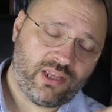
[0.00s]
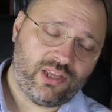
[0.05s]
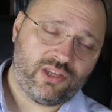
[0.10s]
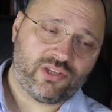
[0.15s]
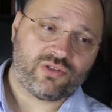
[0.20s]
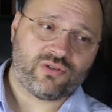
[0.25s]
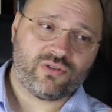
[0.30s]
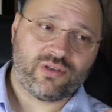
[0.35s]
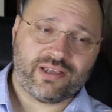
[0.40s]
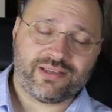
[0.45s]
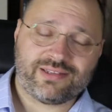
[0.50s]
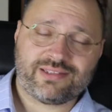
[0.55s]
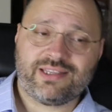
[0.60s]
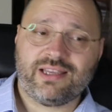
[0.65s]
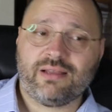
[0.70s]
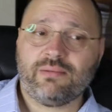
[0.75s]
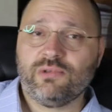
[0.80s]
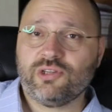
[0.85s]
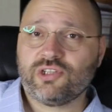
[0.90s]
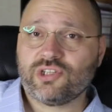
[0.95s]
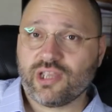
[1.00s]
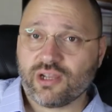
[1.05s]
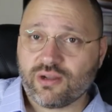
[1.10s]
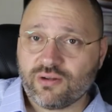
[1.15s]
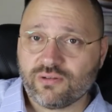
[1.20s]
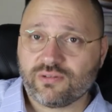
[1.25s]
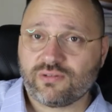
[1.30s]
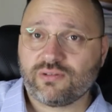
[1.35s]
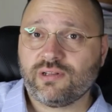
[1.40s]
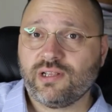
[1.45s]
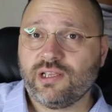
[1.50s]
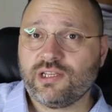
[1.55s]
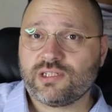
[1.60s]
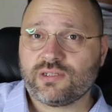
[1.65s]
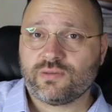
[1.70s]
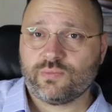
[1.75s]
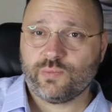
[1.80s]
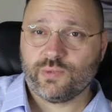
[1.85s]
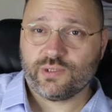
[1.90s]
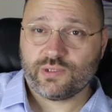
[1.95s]
needs to establish a good
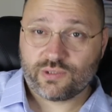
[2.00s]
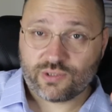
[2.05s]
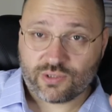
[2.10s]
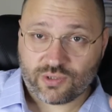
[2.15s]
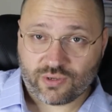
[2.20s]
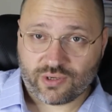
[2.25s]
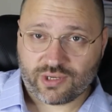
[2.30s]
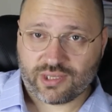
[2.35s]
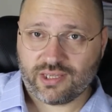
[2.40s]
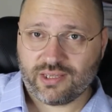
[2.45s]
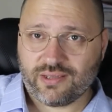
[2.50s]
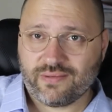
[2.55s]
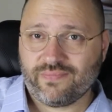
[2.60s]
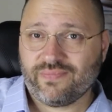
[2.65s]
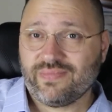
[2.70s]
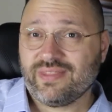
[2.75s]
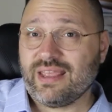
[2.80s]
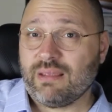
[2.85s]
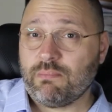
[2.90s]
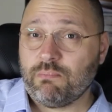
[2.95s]
relation with turkey